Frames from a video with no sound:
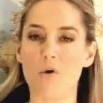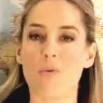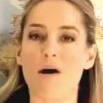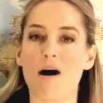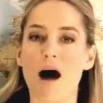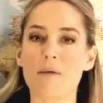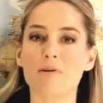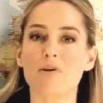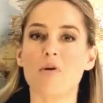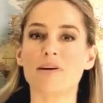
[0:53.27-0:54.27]
Well,
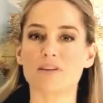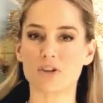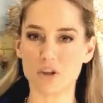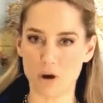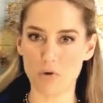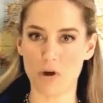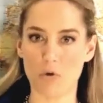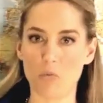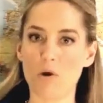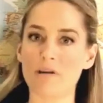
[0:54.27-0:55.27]
I'm going to show
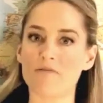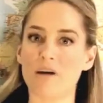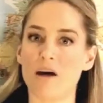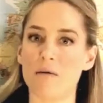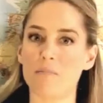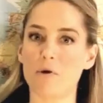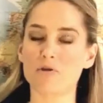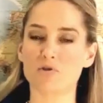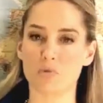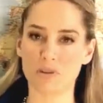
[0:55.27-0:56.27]
you one of the
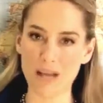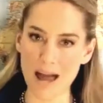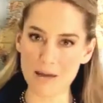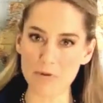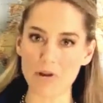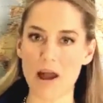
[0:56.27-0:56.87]
most reliable